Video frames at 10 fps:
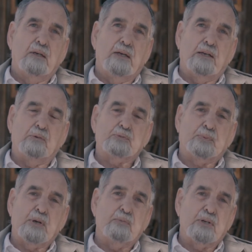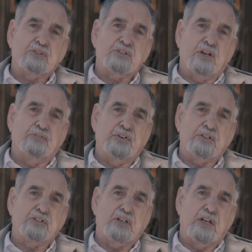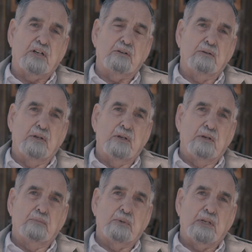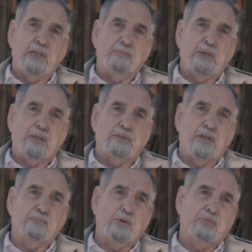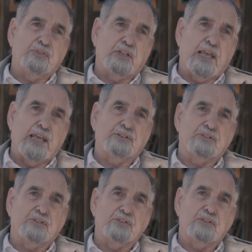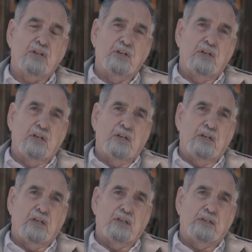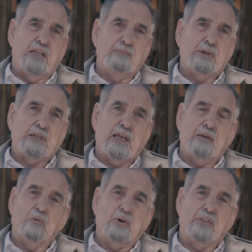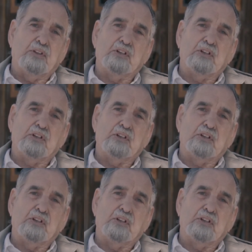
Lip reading: and he was pretty much self-educated. But they moved to Kansas, and he became one of the